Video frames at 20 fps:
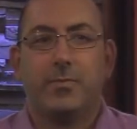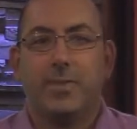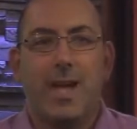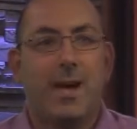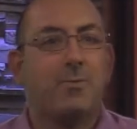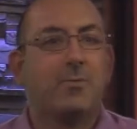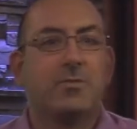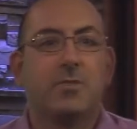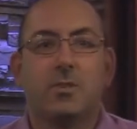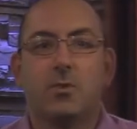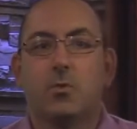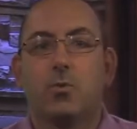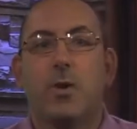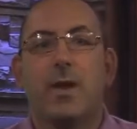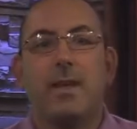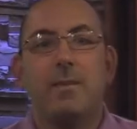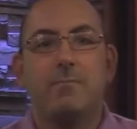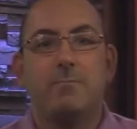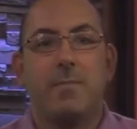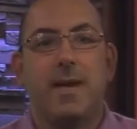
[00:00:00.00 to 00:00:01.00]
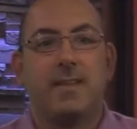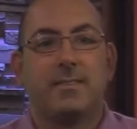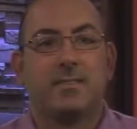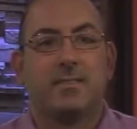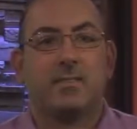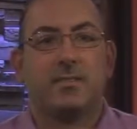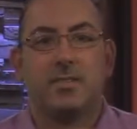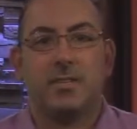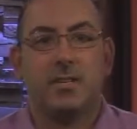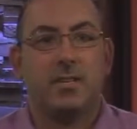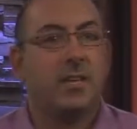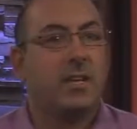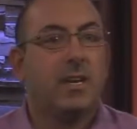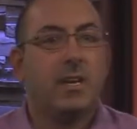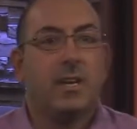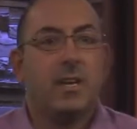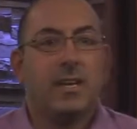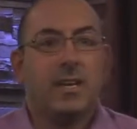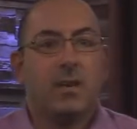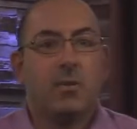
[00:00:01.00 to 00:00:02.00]
That was a great message, and,
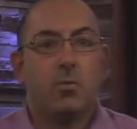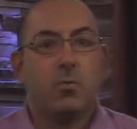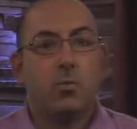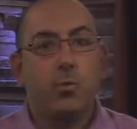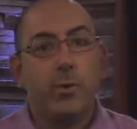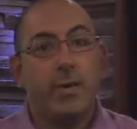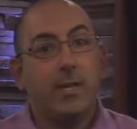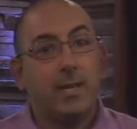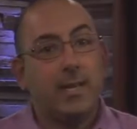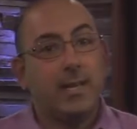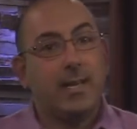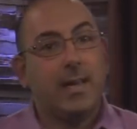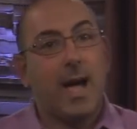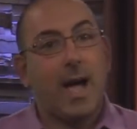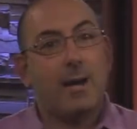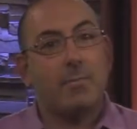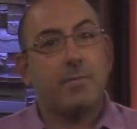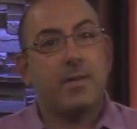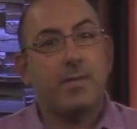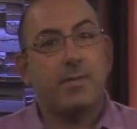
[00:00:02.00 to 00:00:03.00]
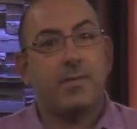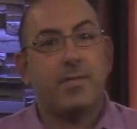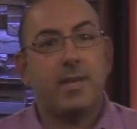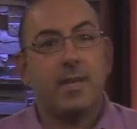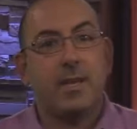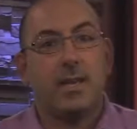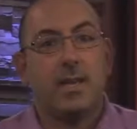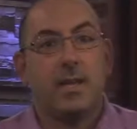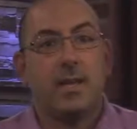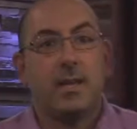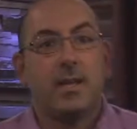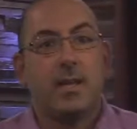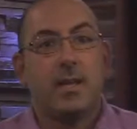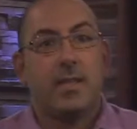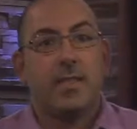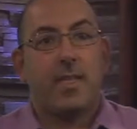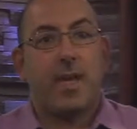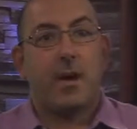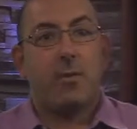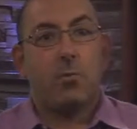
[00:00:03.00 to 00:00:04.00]
and it really got me thinking
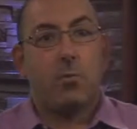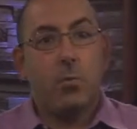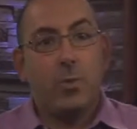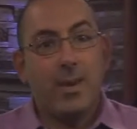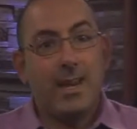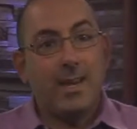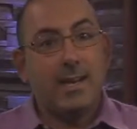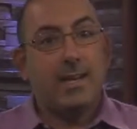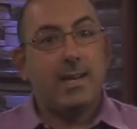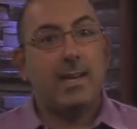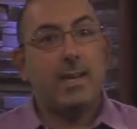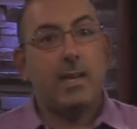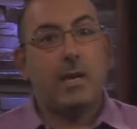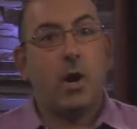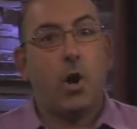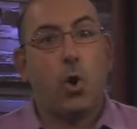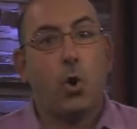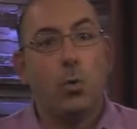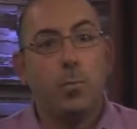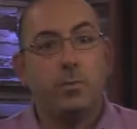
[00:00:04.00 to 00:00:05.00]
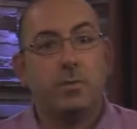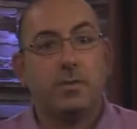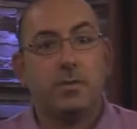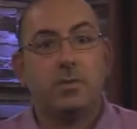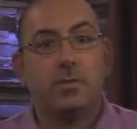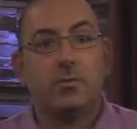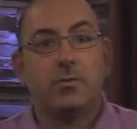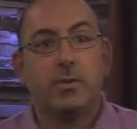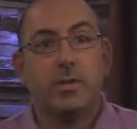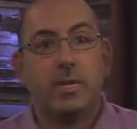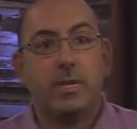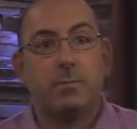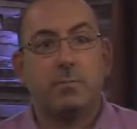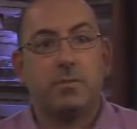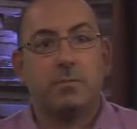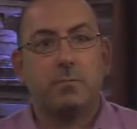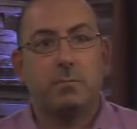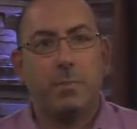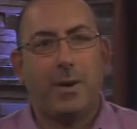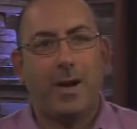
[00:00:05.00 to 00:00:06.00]
that we need hopes and
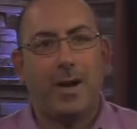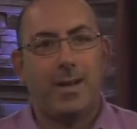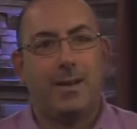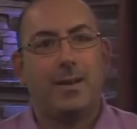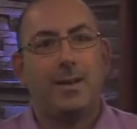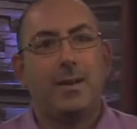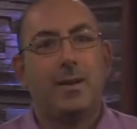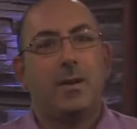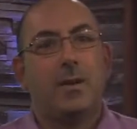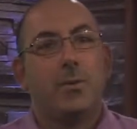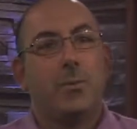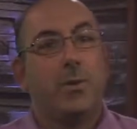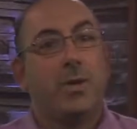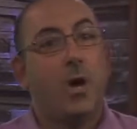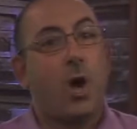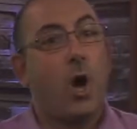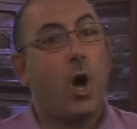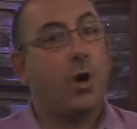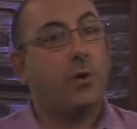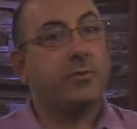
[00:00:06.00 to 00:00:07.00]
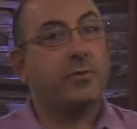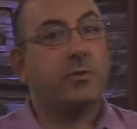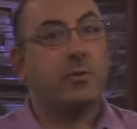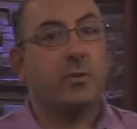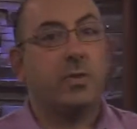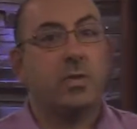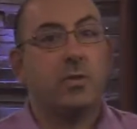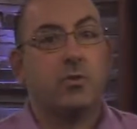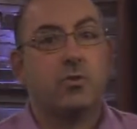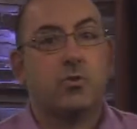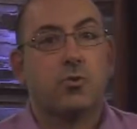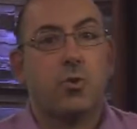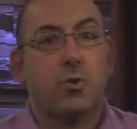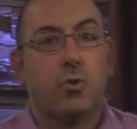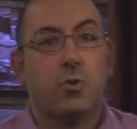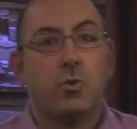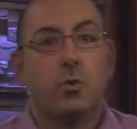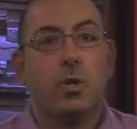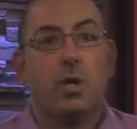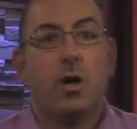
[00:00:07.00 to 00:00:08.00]
dreams, but we also
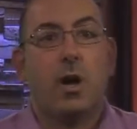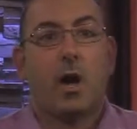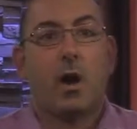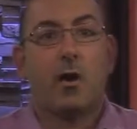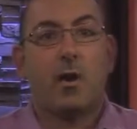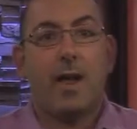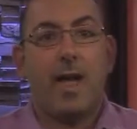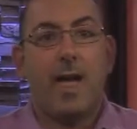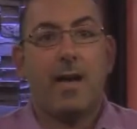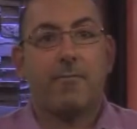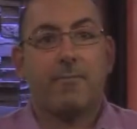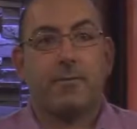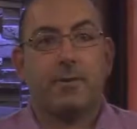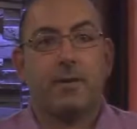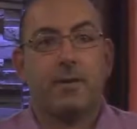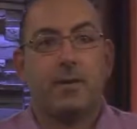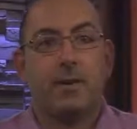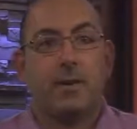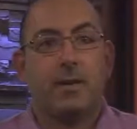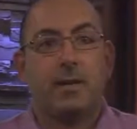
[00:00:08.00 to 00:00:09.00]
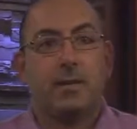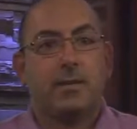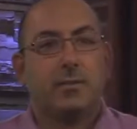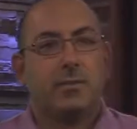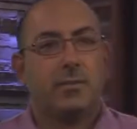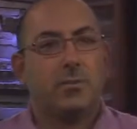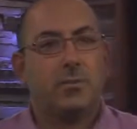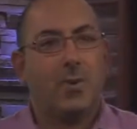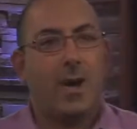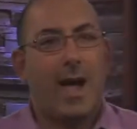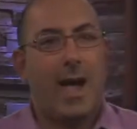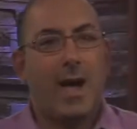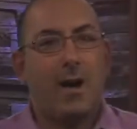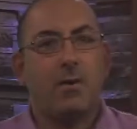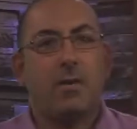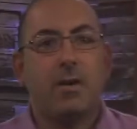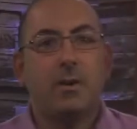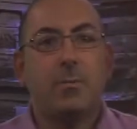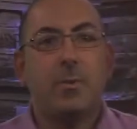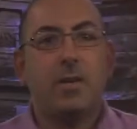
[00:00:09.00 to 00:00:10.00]
control our effort. So,
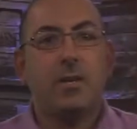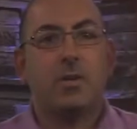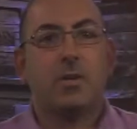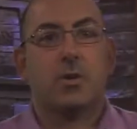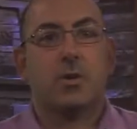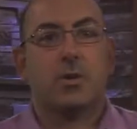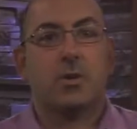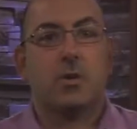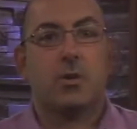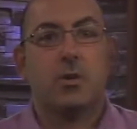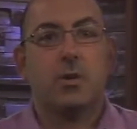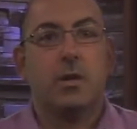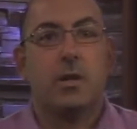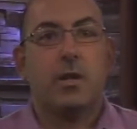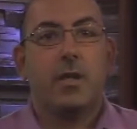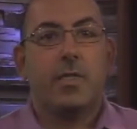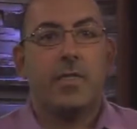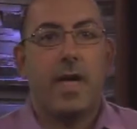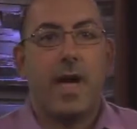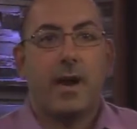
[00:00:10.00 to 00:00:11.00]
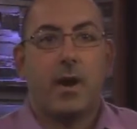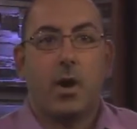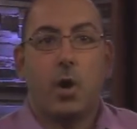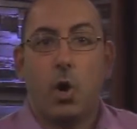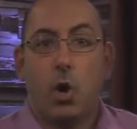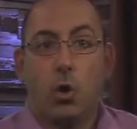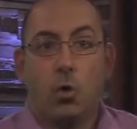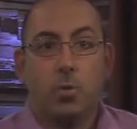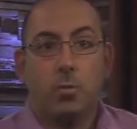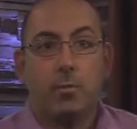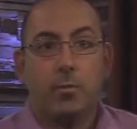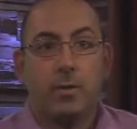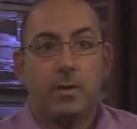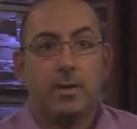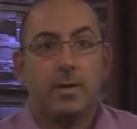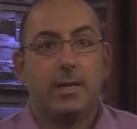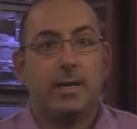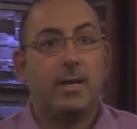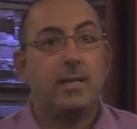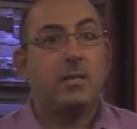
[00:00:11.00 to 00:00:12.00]
how can we turn that hope
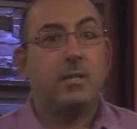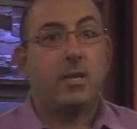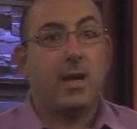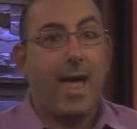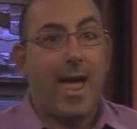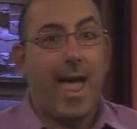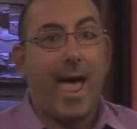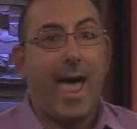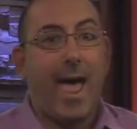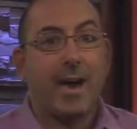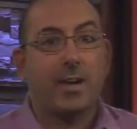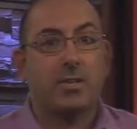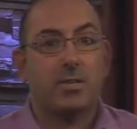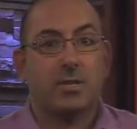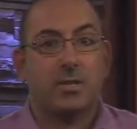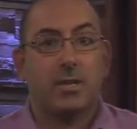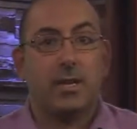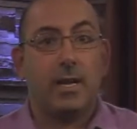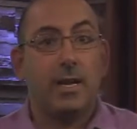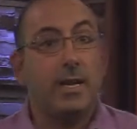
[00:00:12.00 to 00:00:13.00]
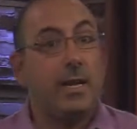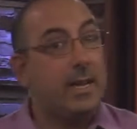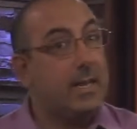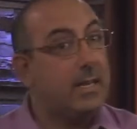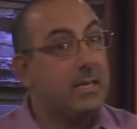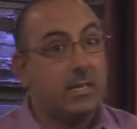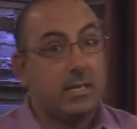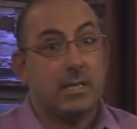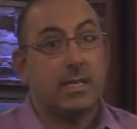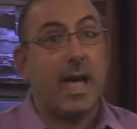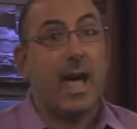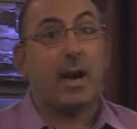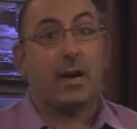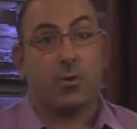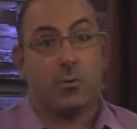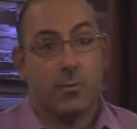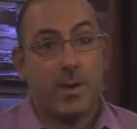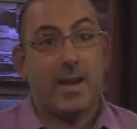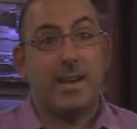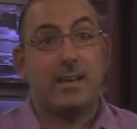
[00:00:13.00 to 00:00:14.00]
into action and into
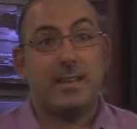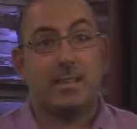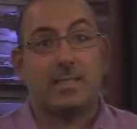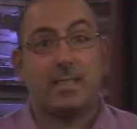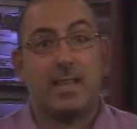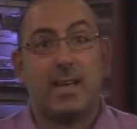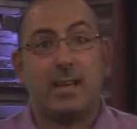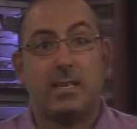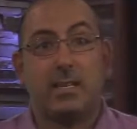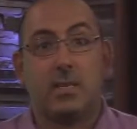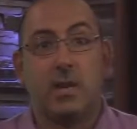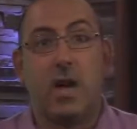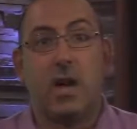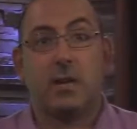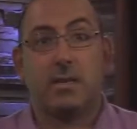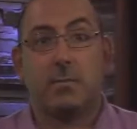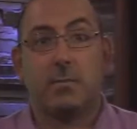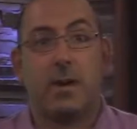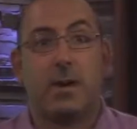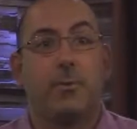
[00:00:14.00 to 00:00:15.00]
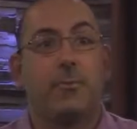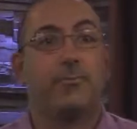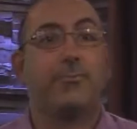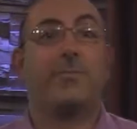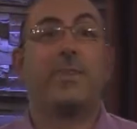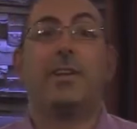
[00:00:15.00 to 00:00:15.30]
that greatness that he talked about?